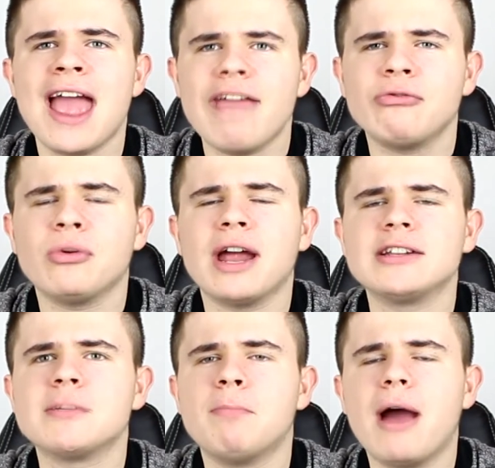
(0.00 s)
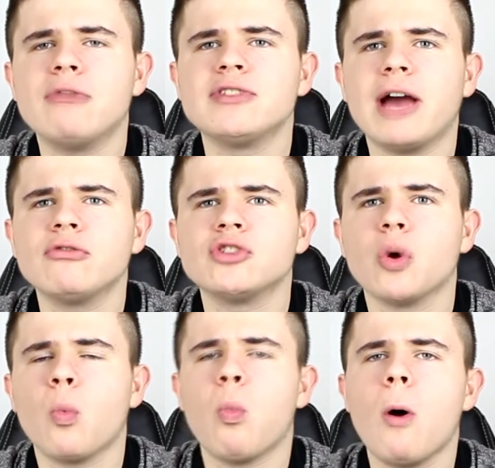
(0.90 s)
everyone had to bow down
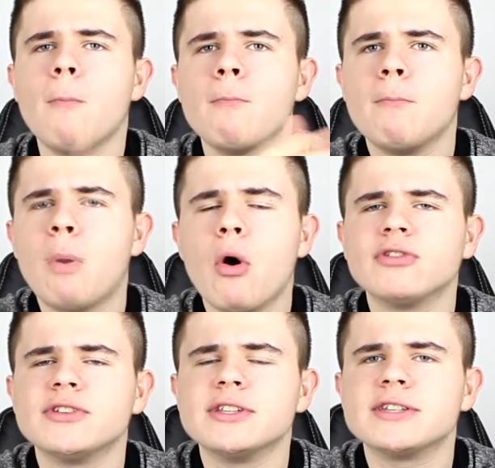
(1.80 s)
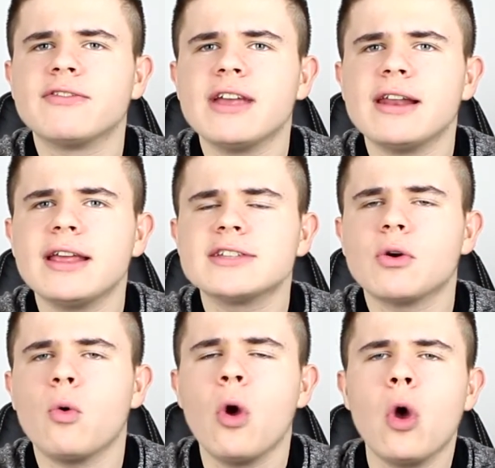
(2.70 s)
to one person's feelings
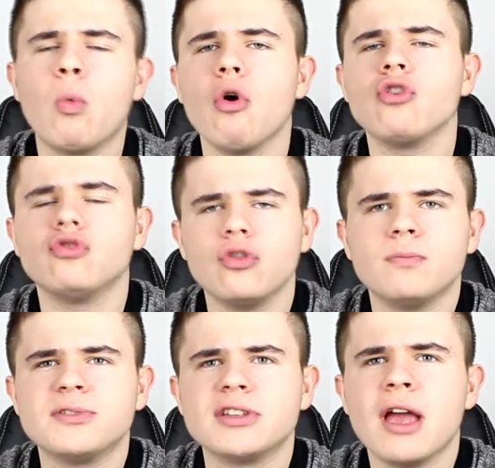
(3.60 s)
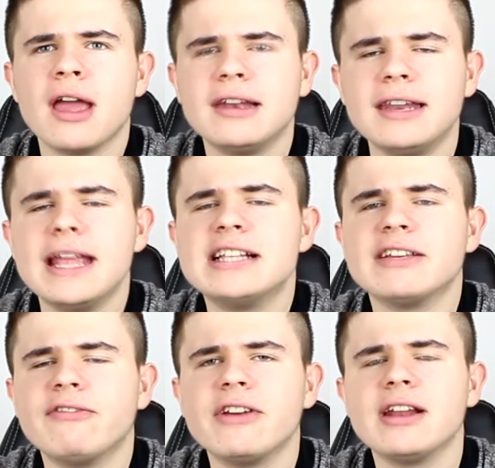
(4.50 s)
or one group's
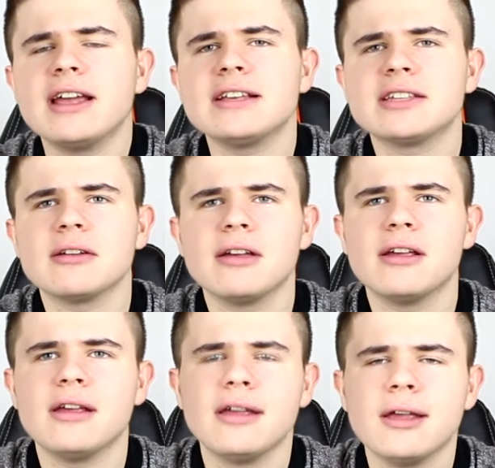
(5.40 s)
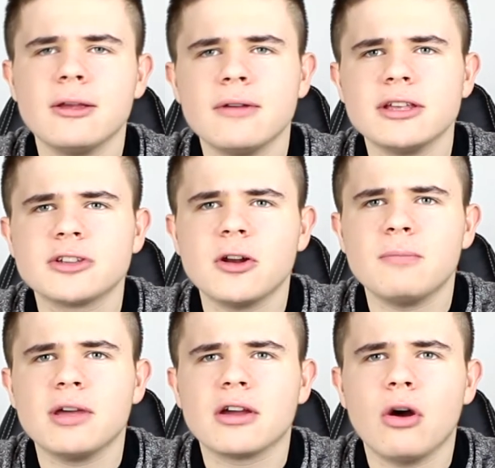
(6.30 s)
needs and feelings, it's going
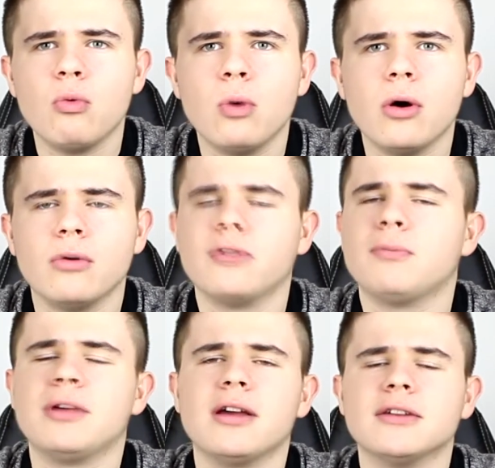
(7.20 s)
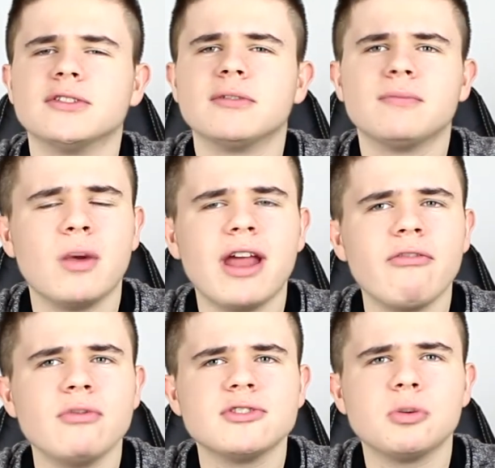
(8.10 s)
to be a cold world because when
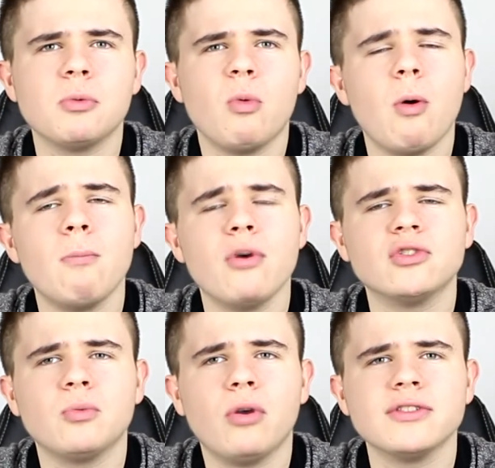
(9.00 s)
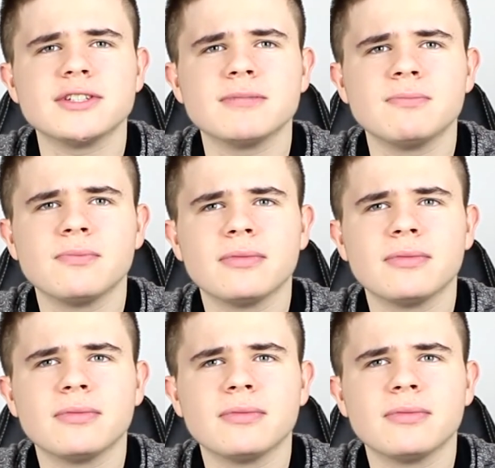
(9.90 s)
everyone's doing what one person wants,